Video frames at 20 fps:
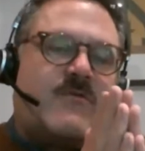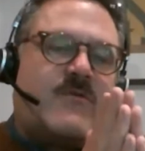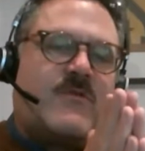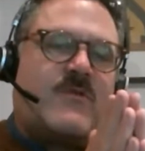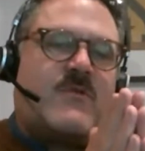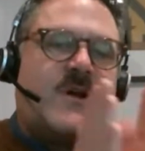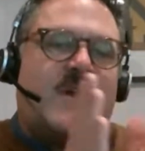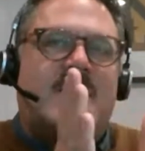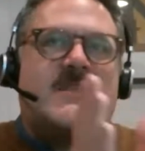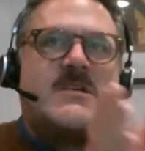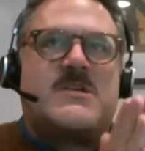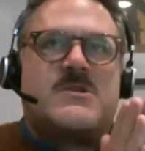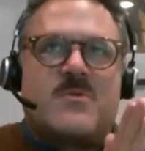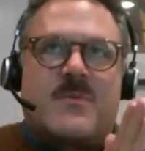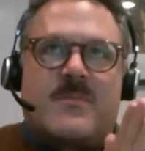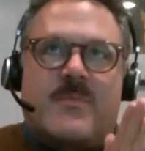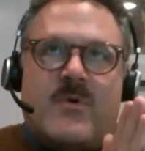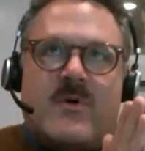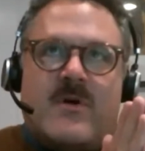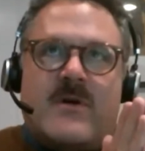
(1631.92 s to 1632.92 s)
created this
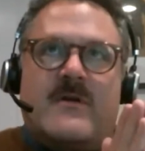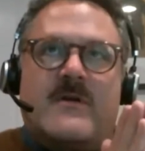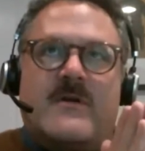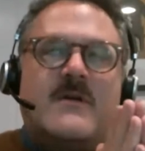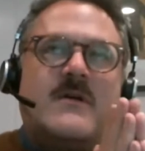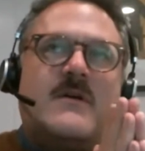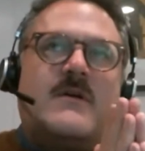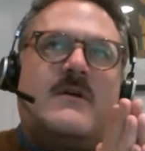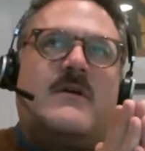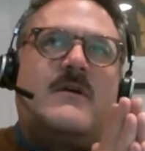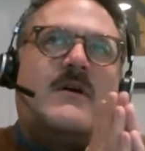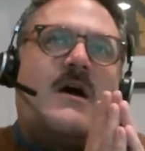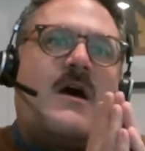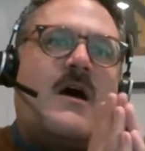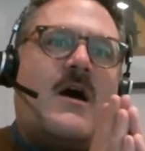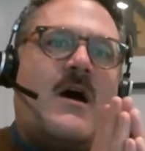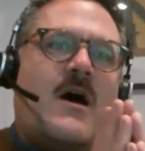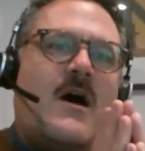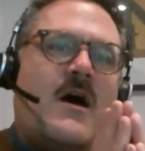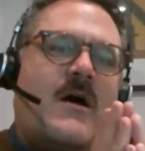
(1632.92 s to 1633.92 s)
report,
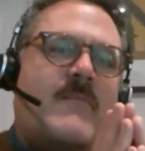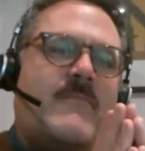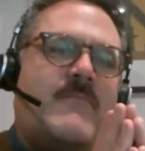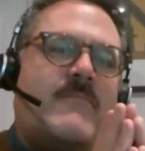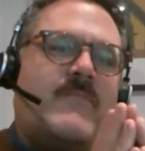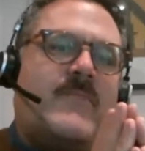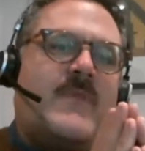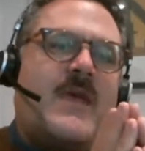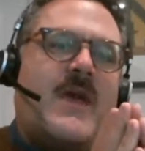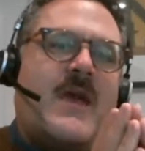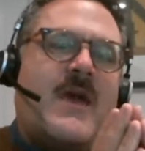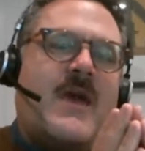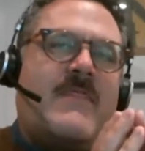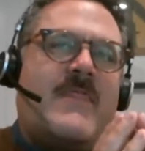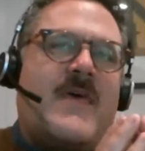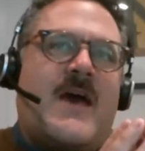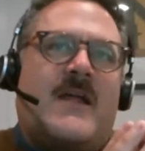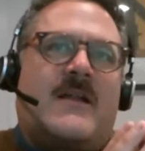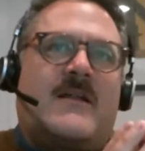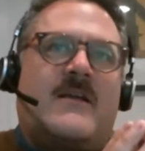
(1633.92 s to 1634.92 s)
and
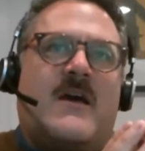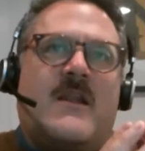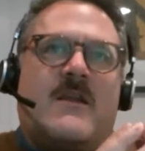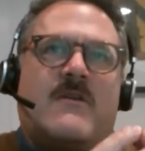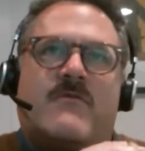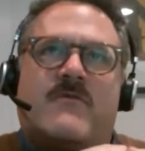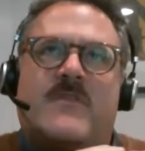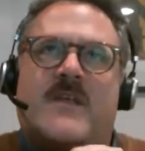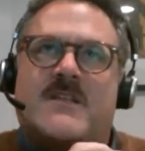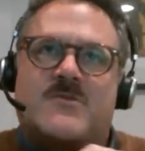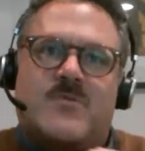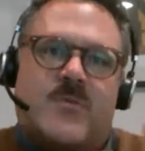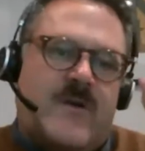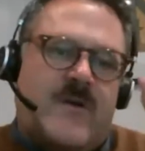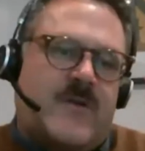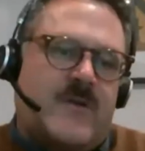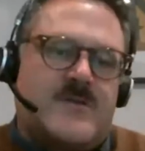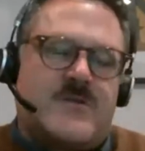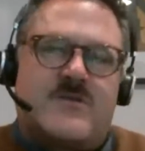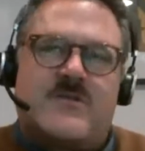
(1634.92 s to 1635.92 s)
that's where
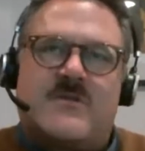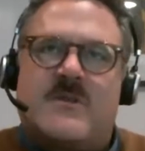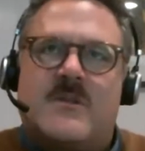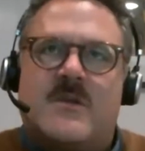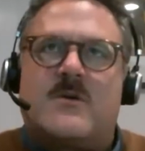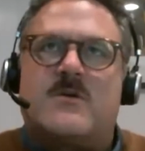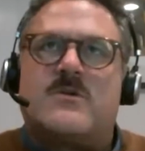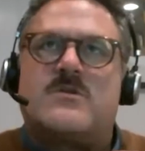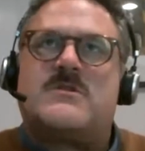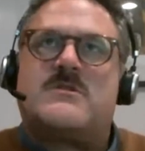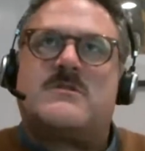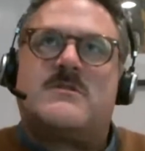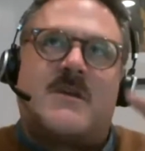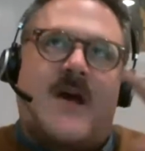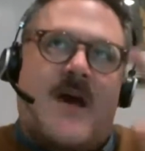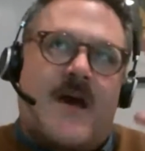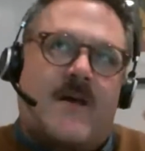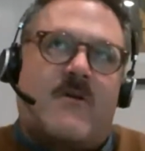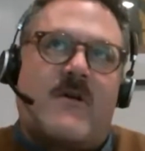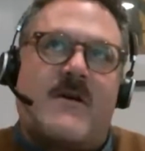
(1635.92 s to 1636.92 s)
those
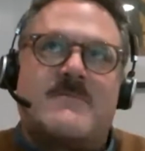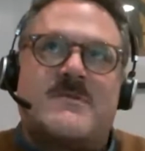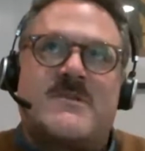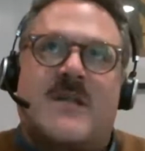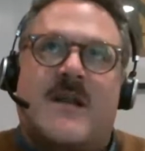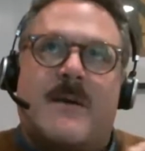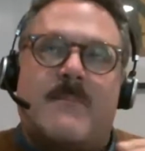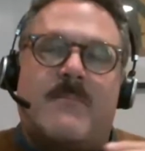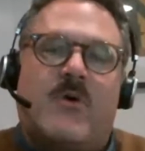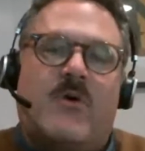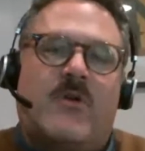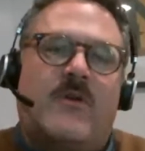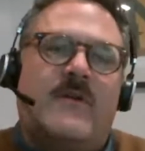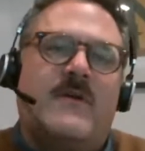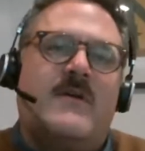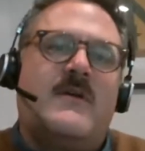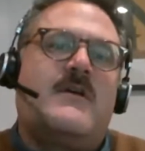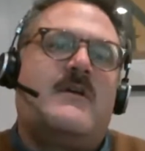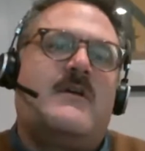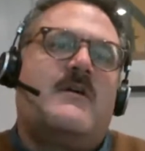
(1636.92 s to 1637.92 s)
diagrams that I pulled
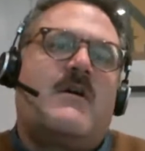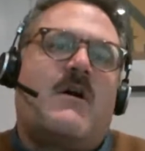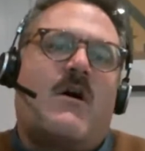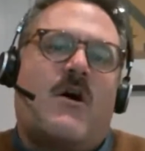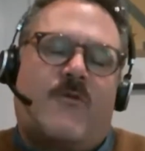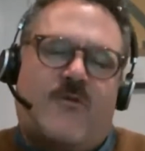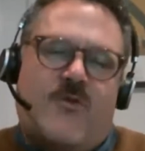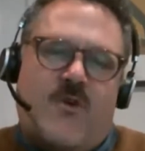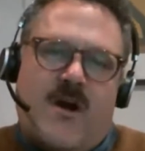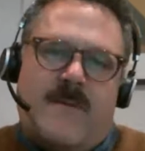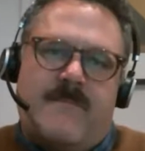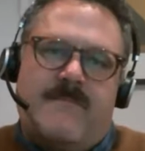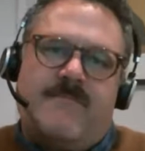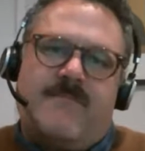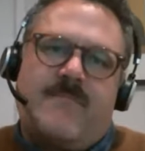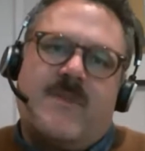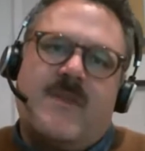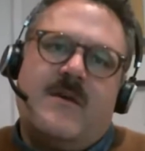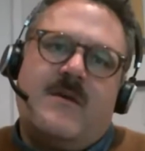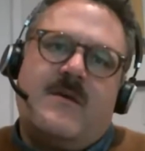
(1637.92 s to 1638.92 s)
are from.
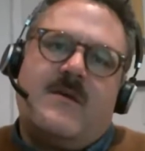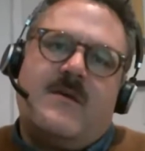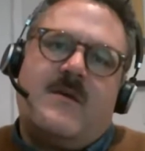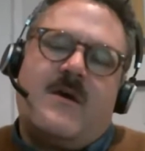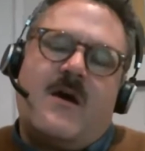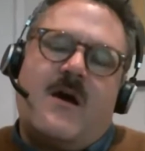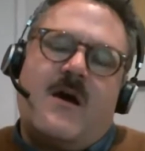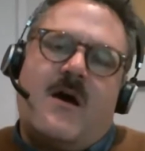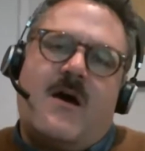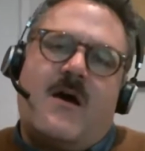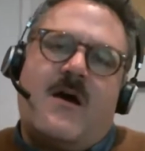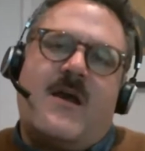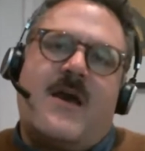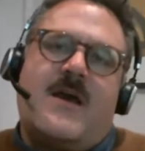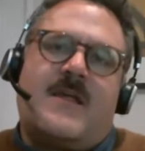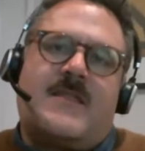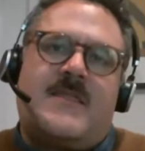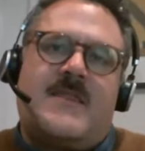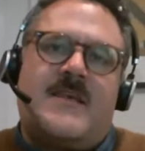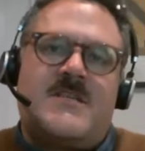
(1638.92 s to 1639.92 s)

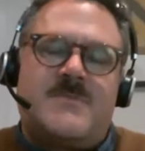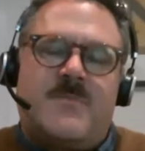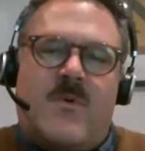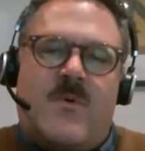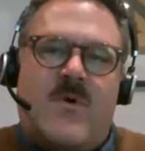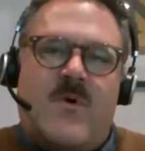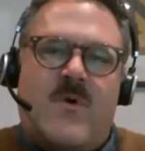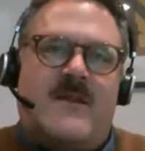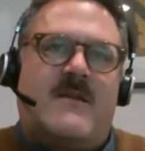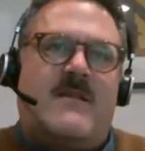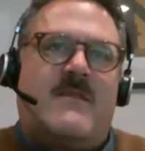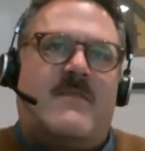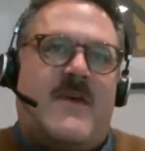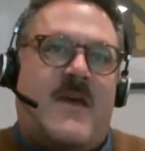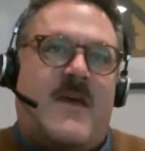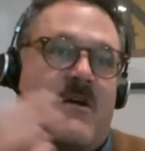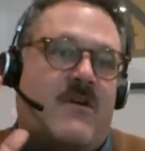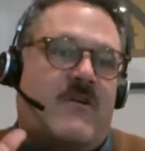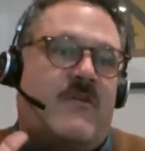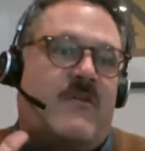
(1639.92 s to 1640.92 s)
At this point,
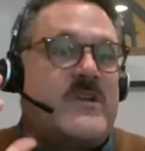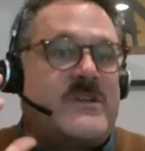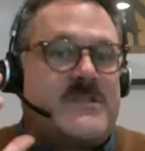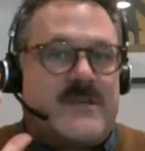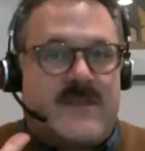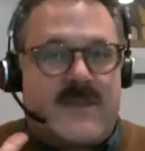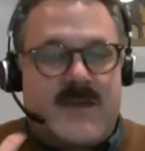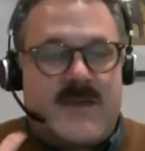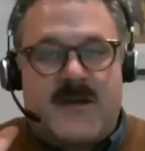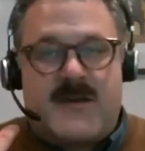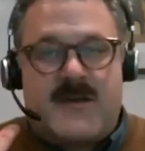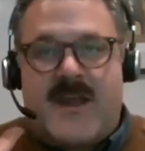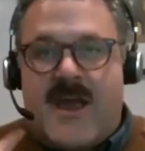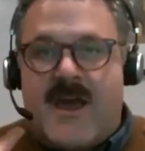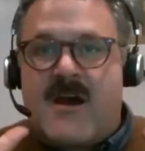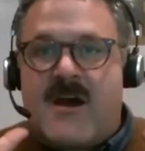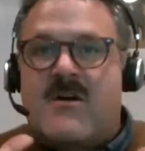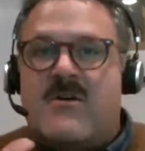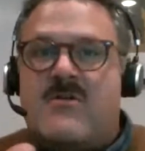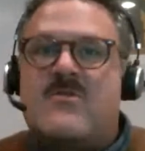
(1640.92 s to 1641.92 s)
they are going to
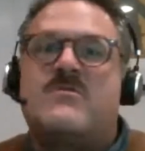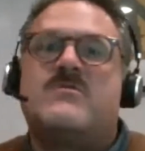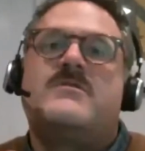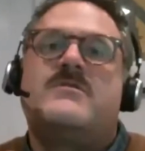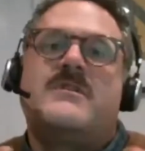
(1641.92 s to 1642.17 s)
now